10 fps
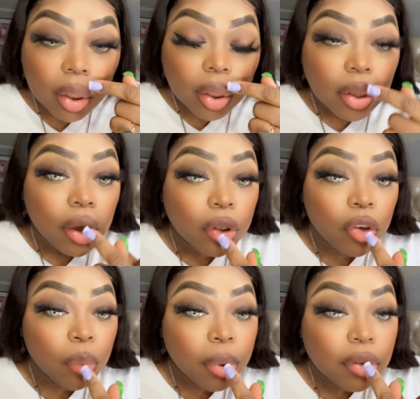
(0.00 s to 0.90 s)
your
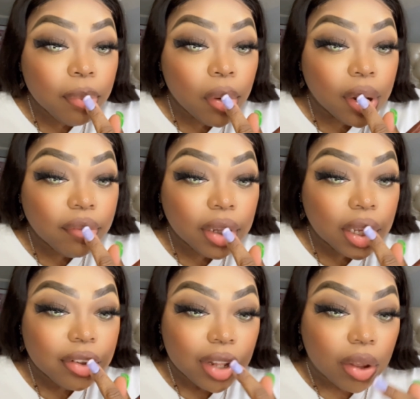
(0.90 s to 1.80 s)
cupid's bow and everything
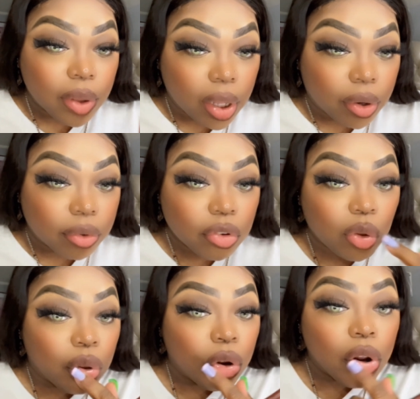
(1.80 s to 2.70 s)
is down here.
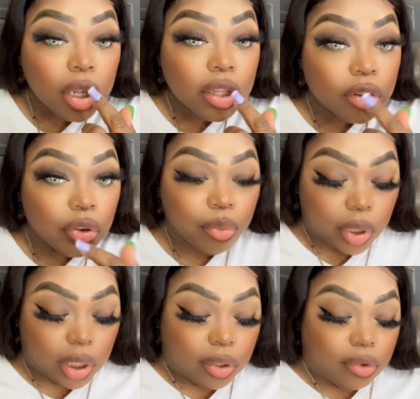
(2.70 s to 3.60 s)
So the girlies are doing
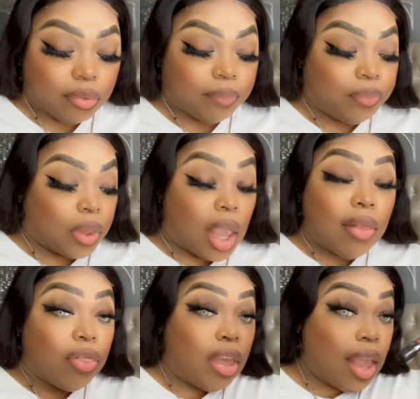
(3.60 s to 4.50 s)
this.
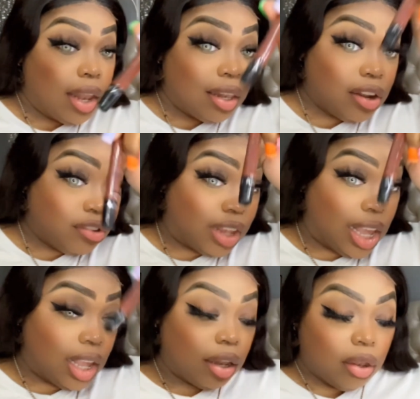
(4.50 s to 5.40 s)
And then they're
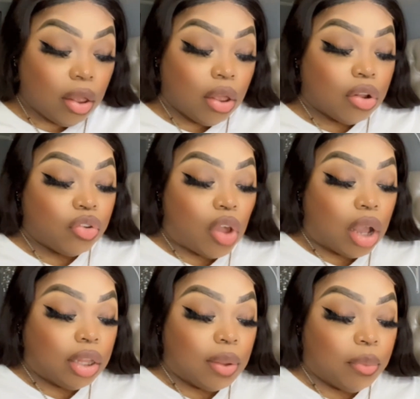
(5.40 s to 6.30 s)
taking
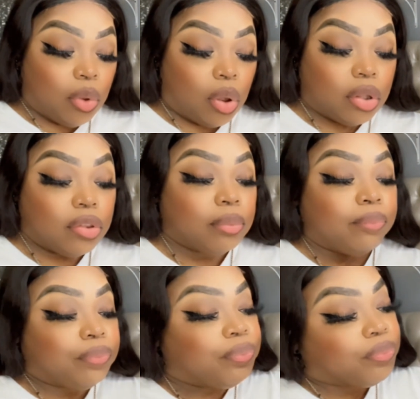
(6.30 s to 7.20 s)
dark lip gloss,
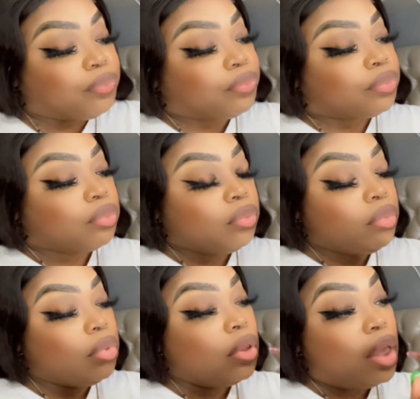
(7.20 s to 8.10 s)

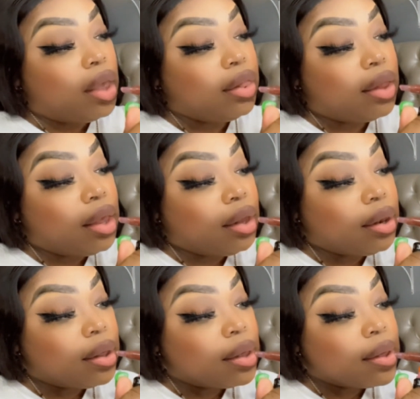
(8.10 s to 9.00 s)
and then
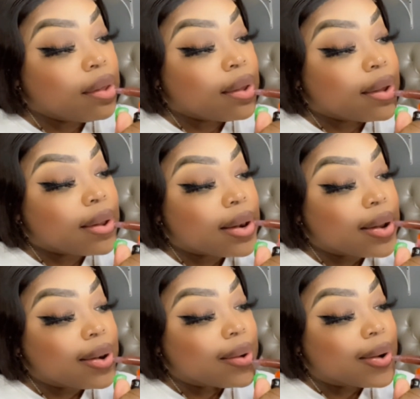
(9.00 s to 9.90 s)

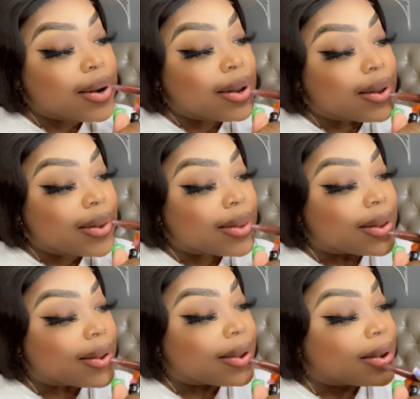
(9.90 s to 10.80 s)
they're doing this.
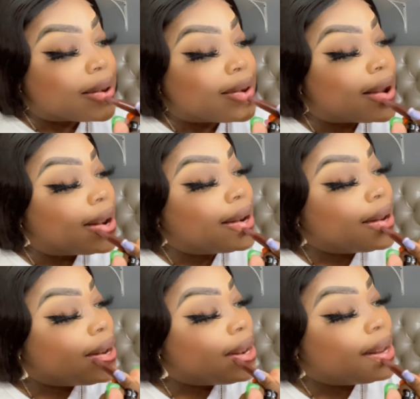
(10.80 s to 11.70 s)
Shading
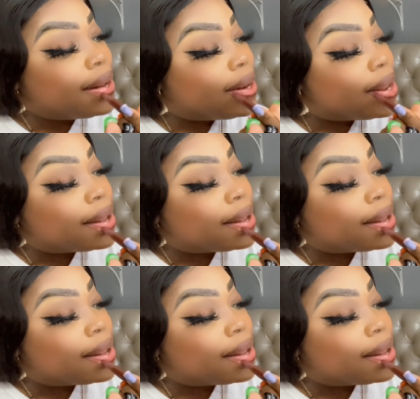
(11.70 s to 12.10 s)
it in.